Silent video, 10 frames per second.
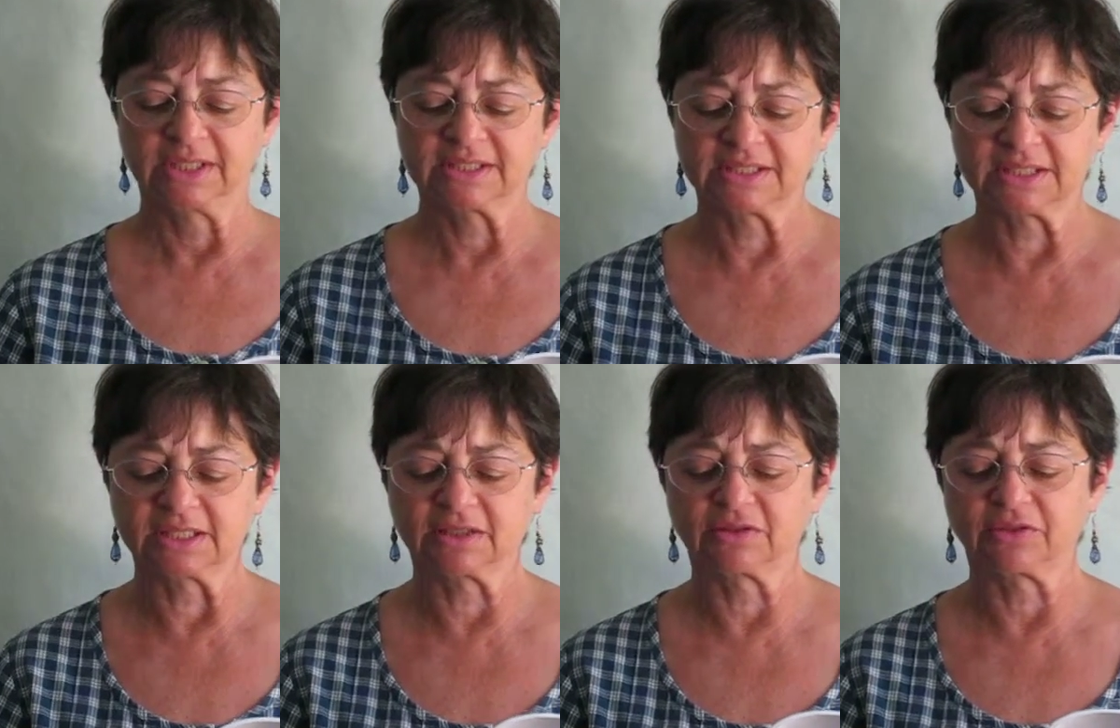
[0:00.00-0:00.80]

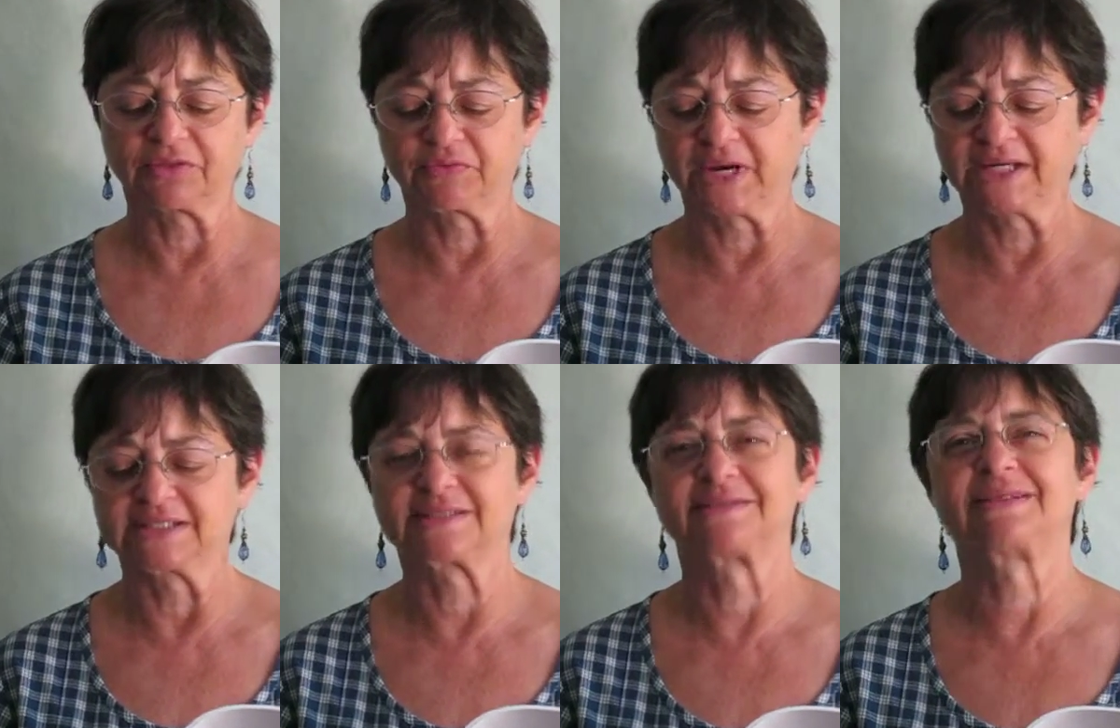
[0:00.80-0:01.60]
Still
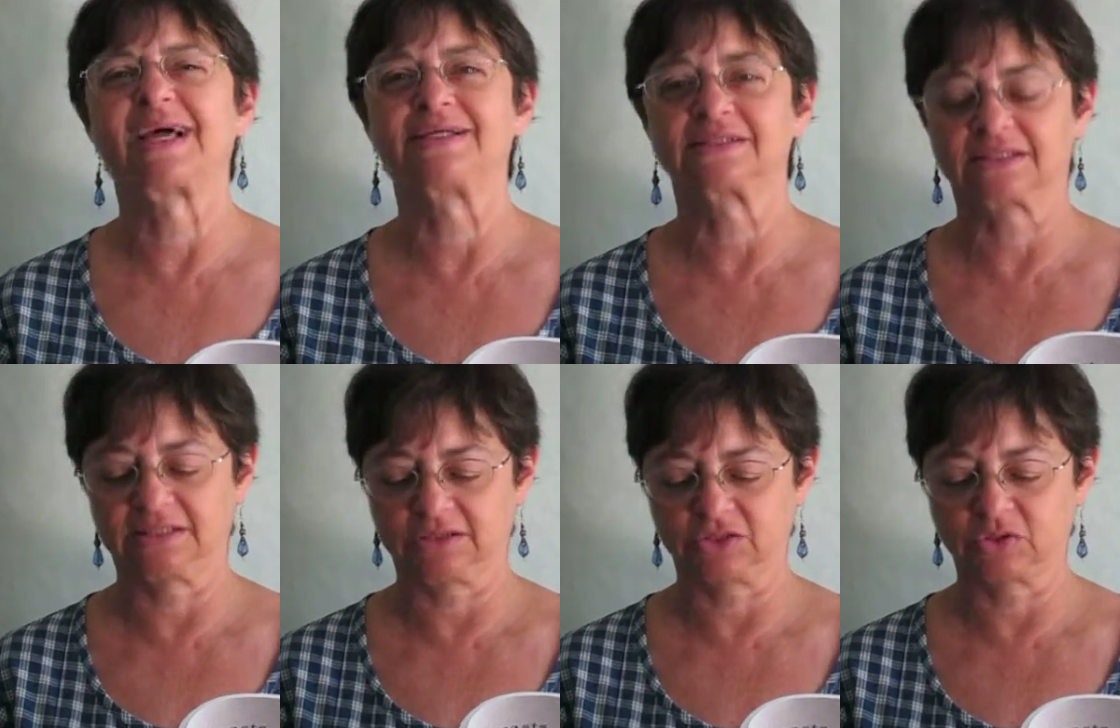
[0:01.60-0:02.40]
thread snakes
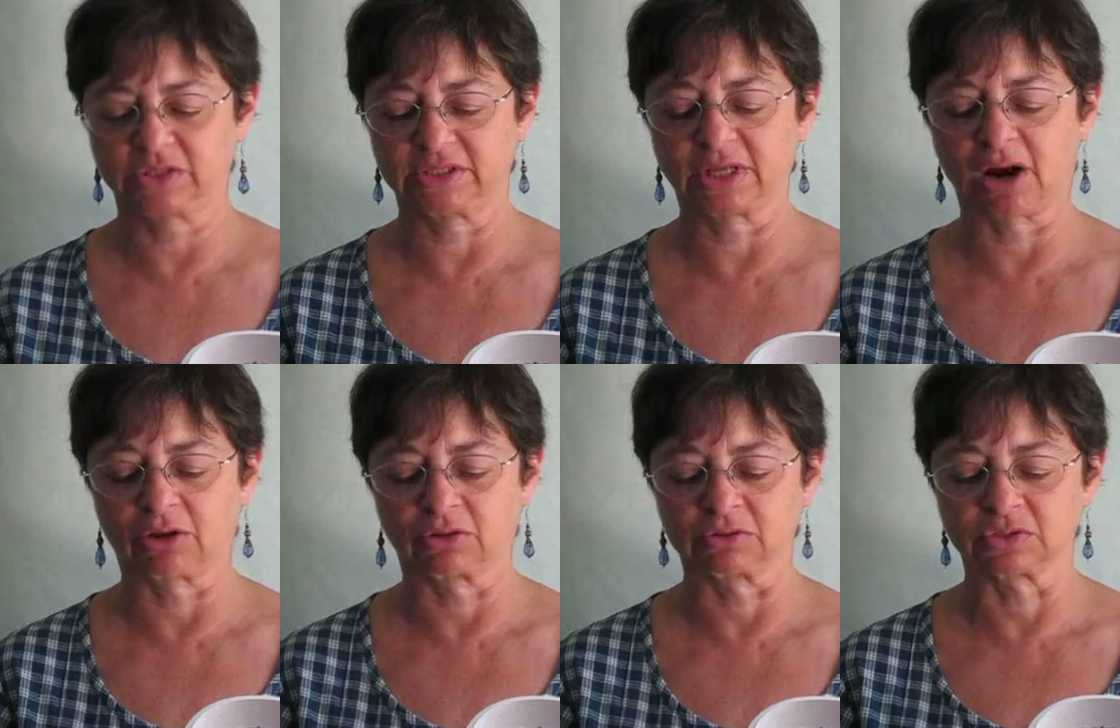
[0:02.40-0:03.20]
into
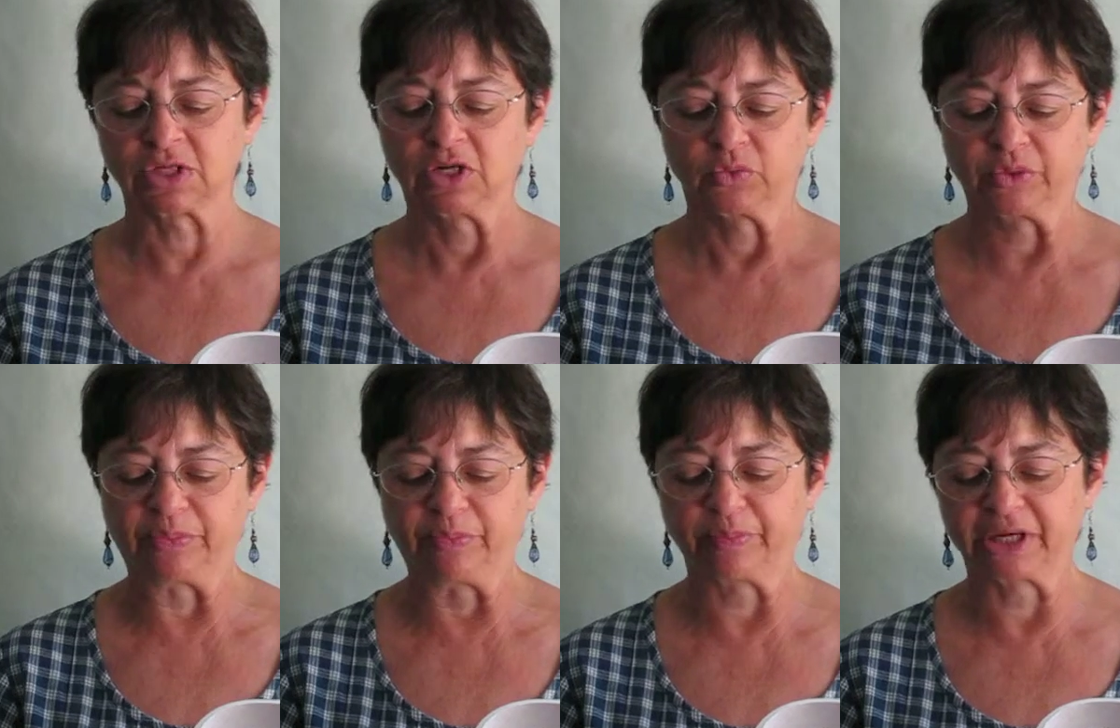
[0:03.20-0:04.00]
snarls, with
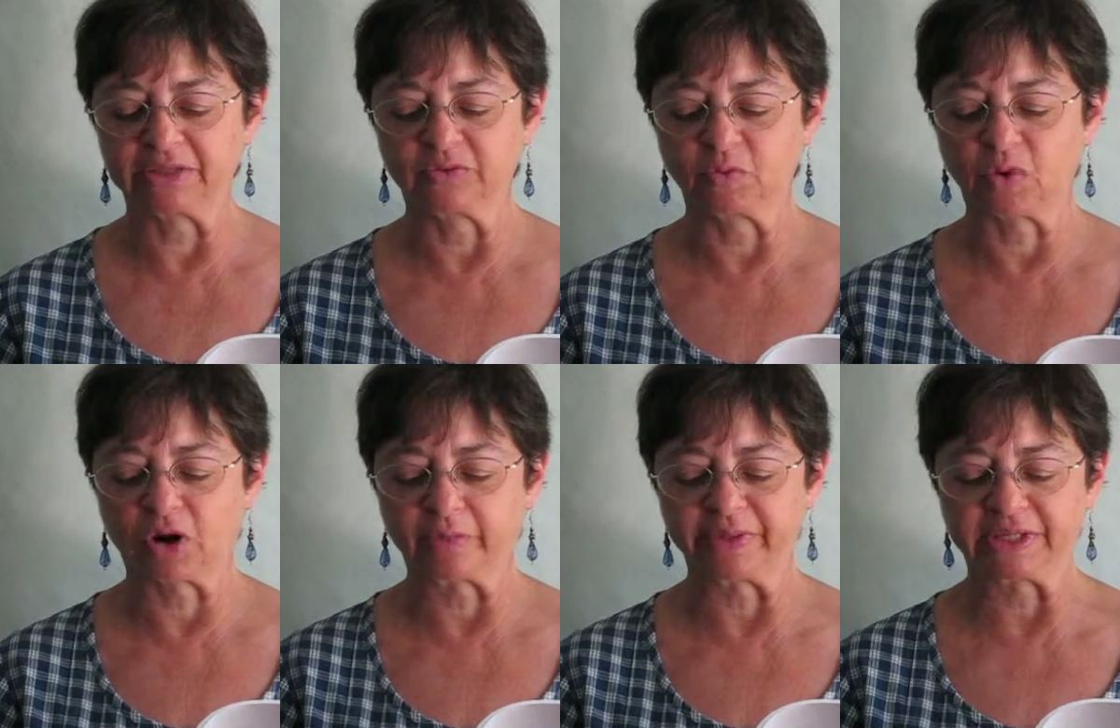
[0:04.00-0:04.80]
button
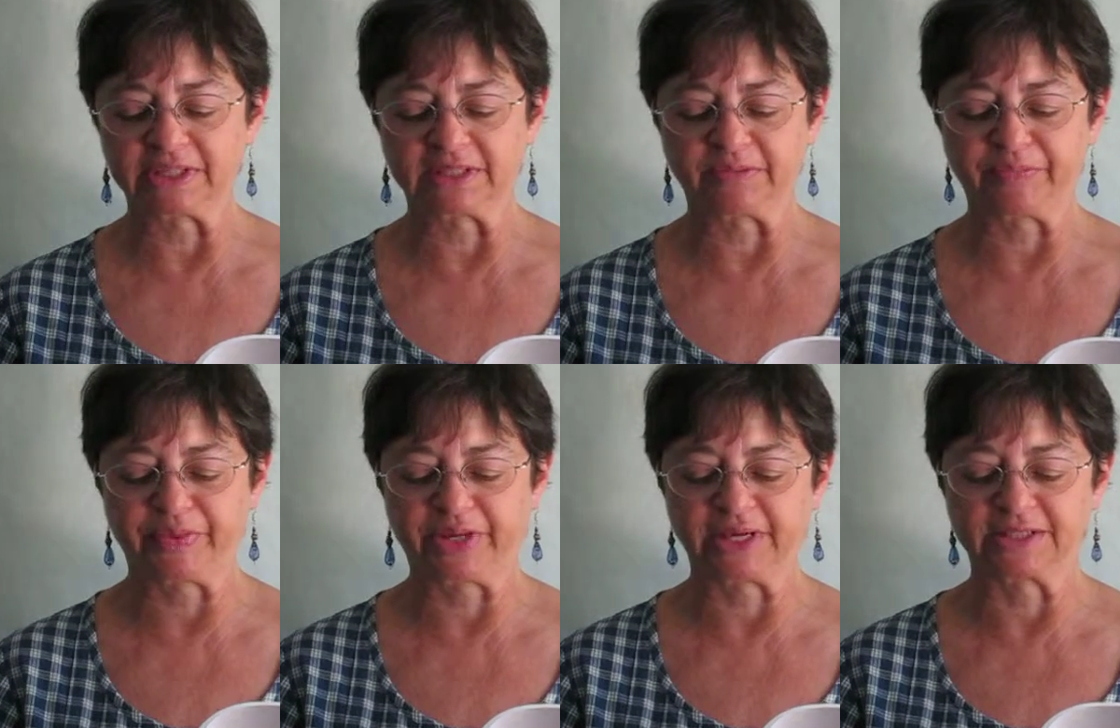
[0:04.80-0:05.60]
wobbling in
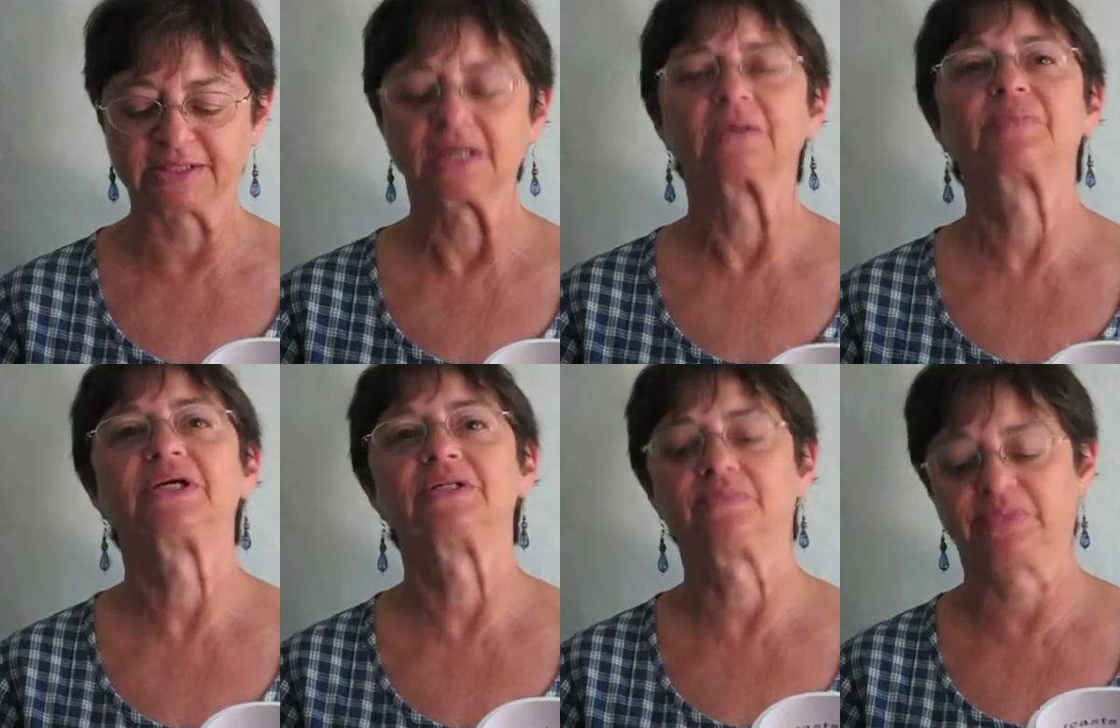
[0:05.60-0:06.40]
place,
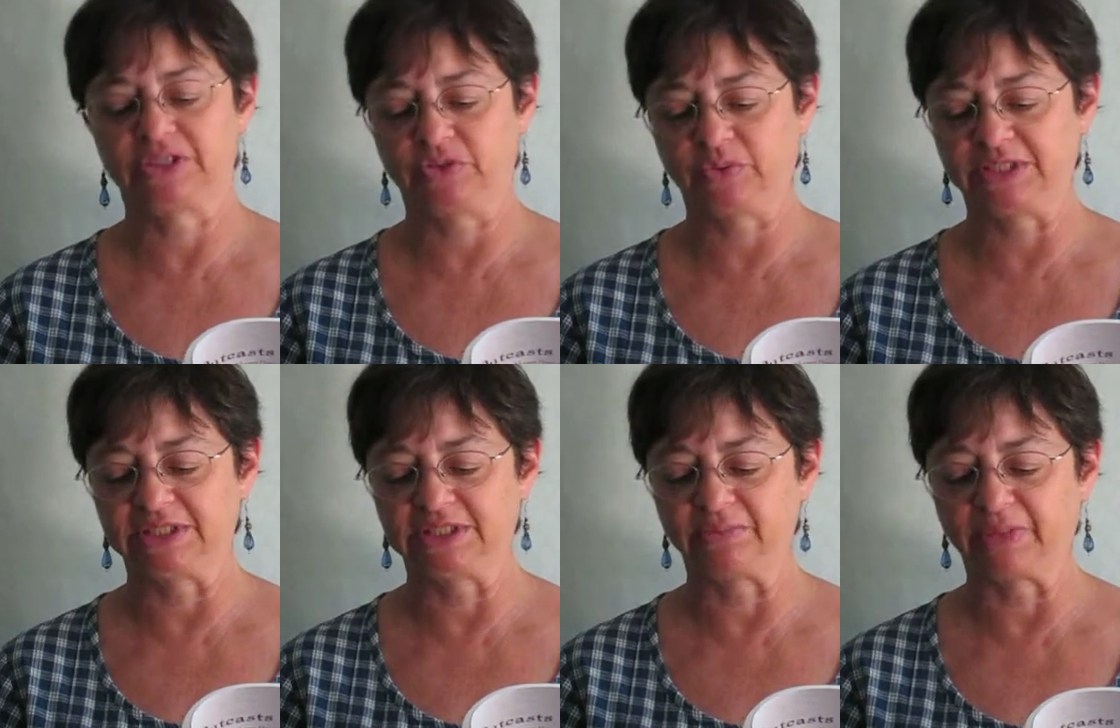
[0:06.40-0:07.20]
pinned
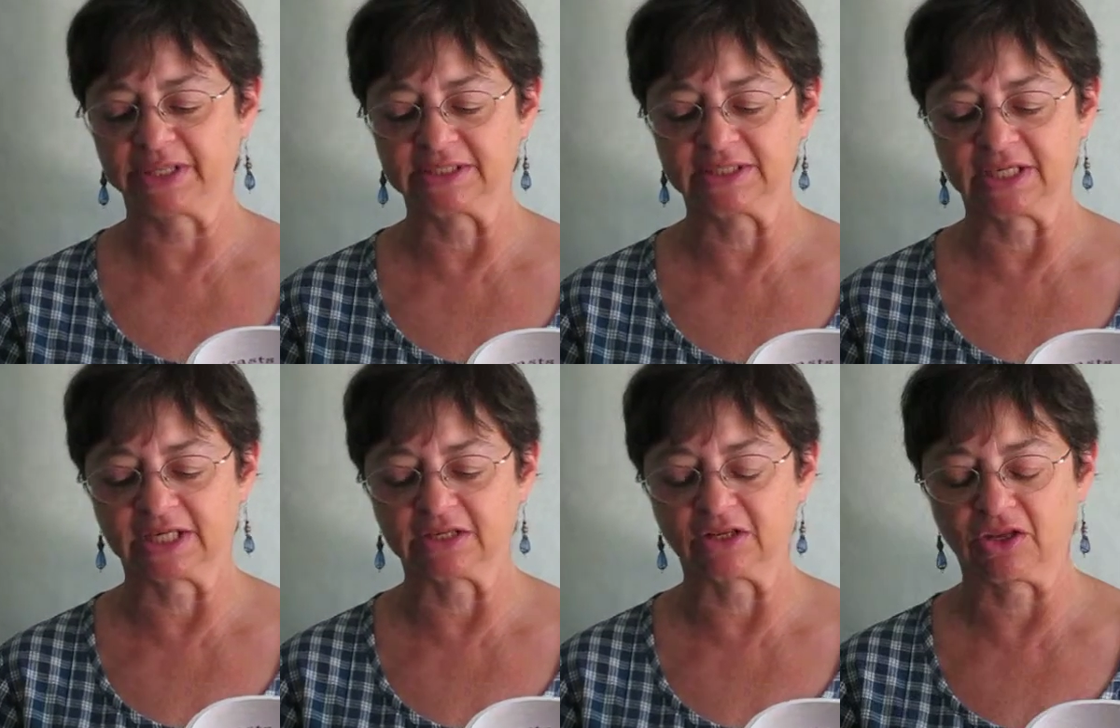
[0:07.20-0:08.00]
between button
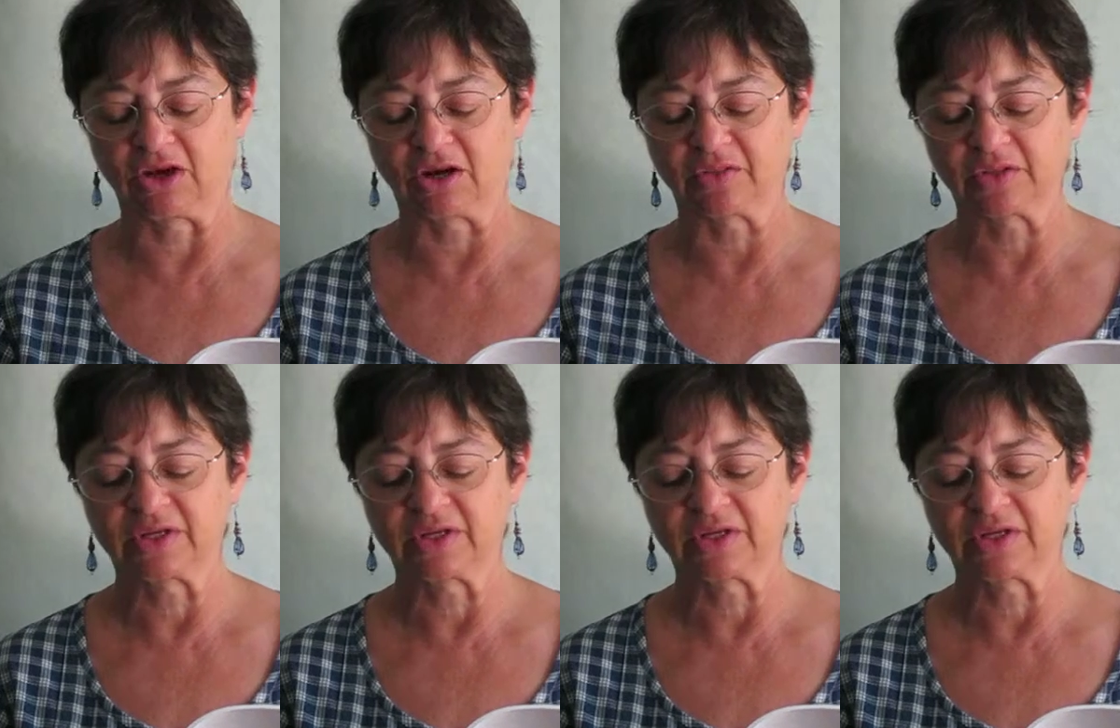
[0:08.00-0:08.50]
and cloth.